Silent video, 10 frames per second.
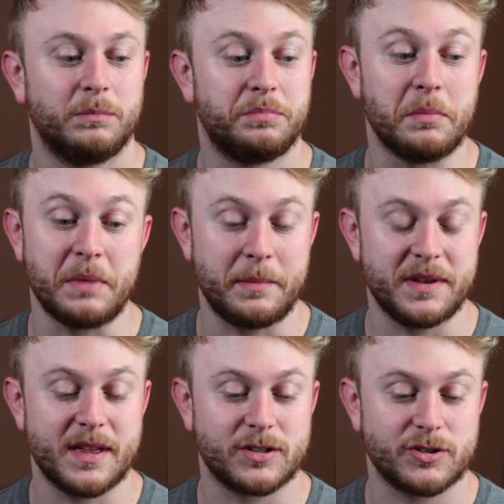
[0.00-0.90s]
But maybe
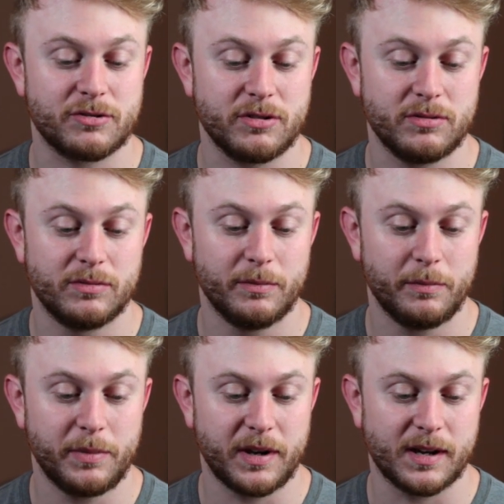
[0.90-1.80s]
that's true,
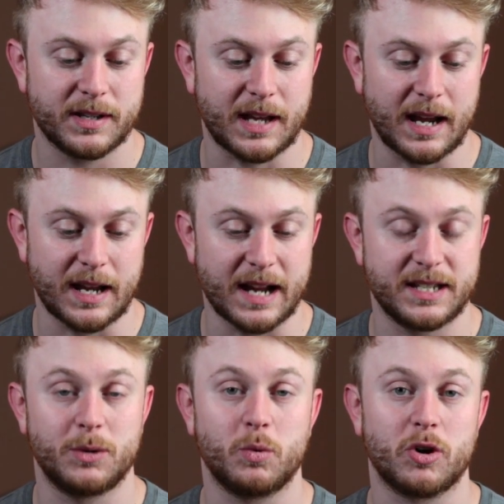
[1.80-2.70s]
because I
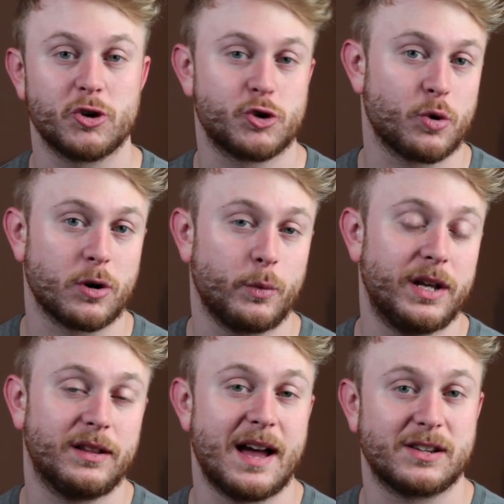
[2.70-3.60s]
did work a shorter
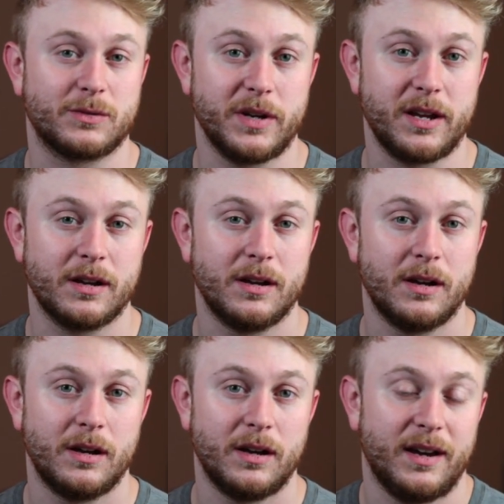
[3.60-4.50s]
week last week,
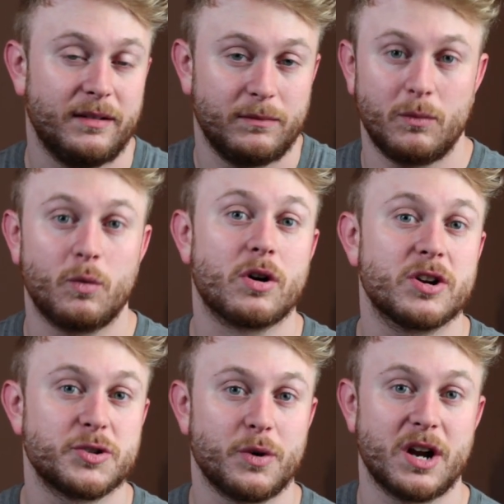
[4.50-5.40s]
and work
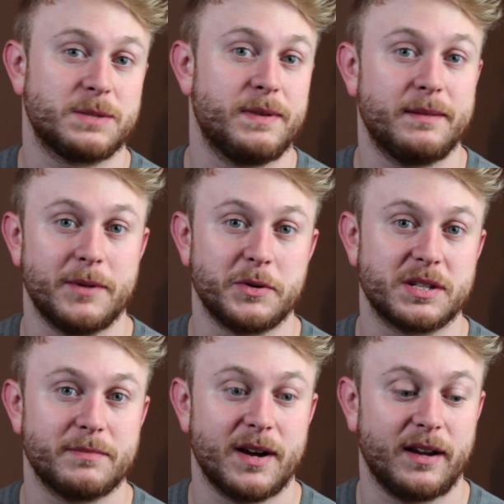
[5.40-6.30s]
is where I spend
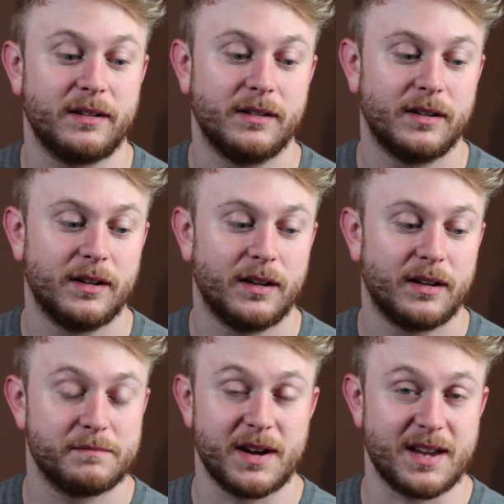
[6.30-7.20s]
most of my
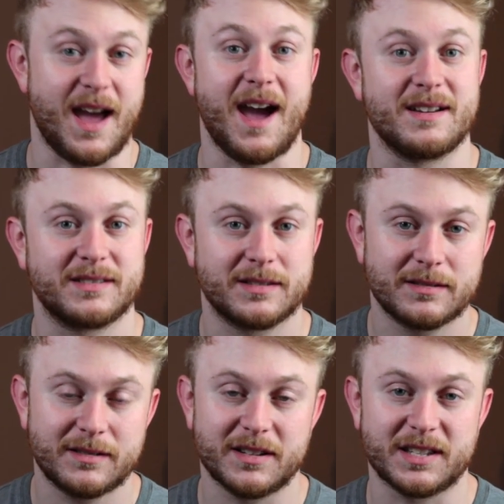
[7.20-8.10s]
gas,
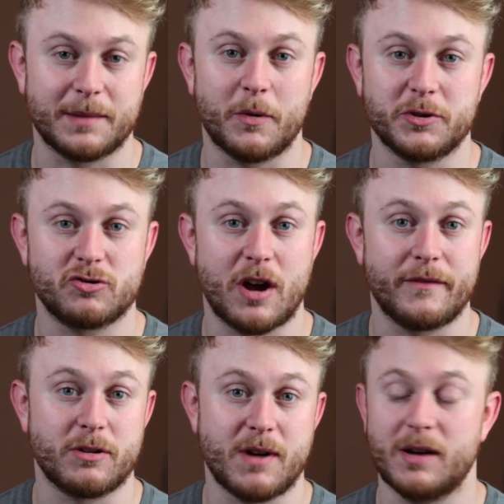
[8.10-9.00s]
because I'm always
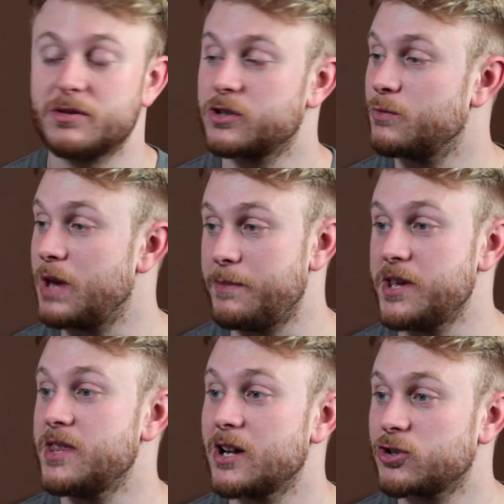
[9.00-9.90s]
driving around. So
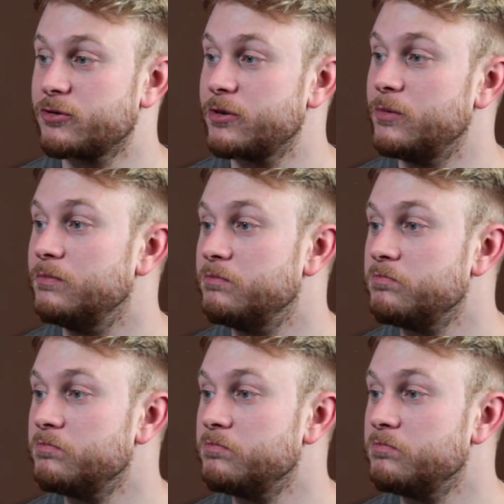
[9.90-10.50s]
maybe that's true.